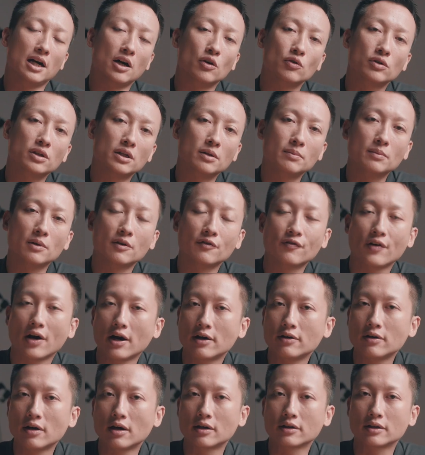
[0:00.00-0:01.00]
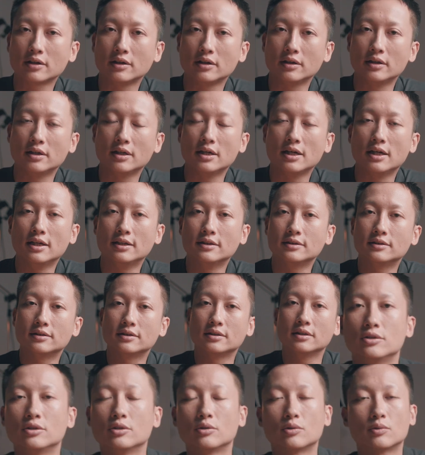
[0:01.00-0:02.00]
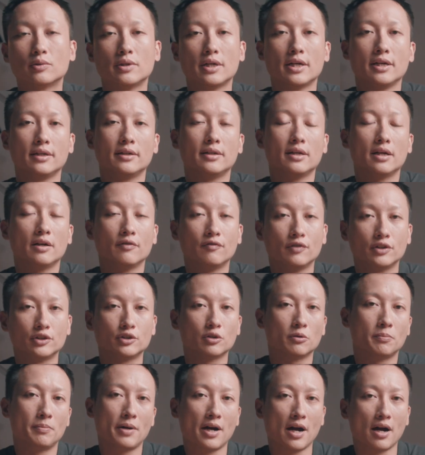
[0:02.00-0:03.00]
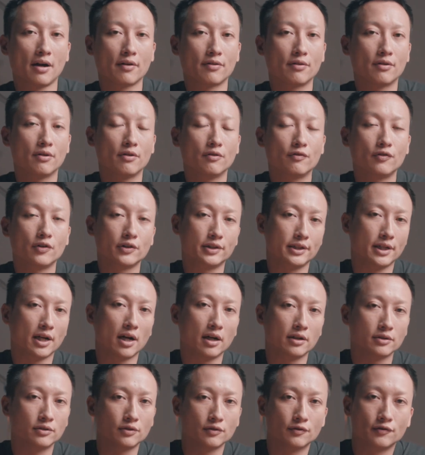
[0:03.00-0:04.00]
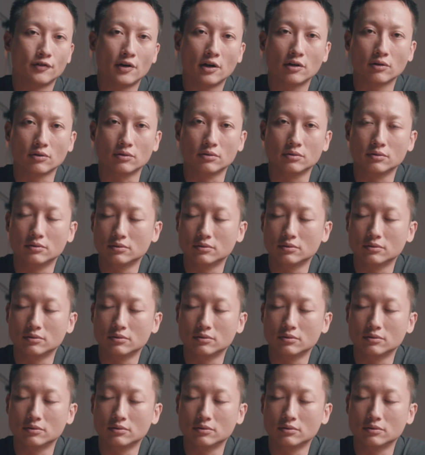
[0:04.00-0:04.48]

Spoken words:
outcome of hierarchy is to create a visual path for the eye to follow.